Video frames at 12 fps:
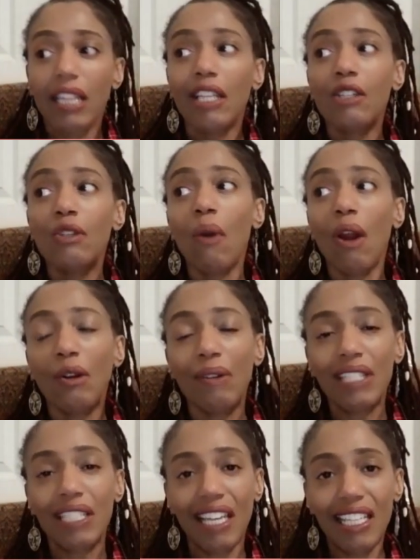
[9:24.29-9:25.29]
then you are
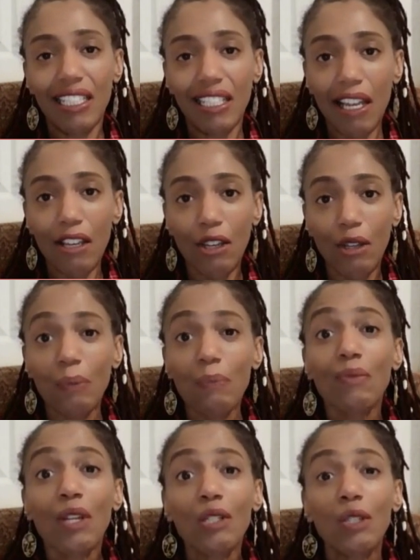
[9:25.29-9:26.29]
going to continue
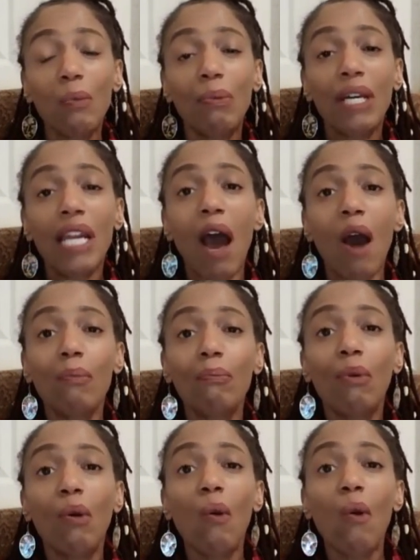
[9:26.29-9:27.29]
to put out
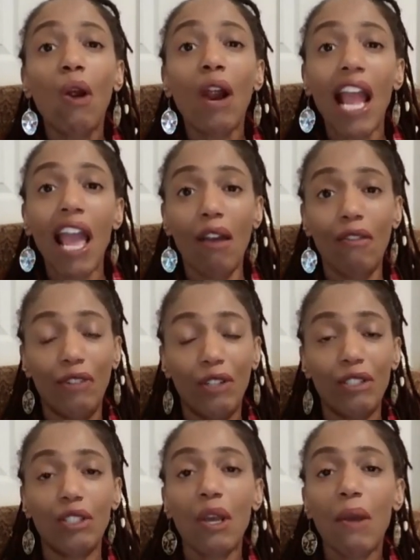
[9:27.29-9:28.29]
poor
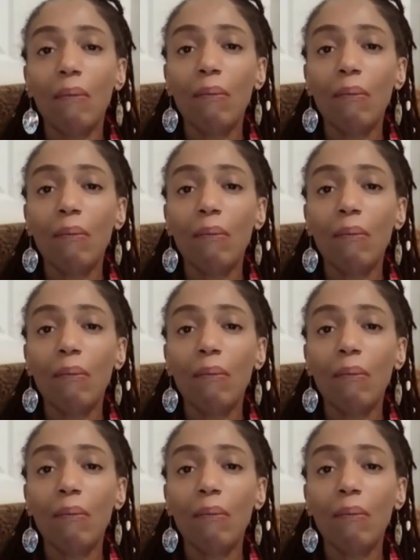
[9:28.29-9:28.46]
efforts.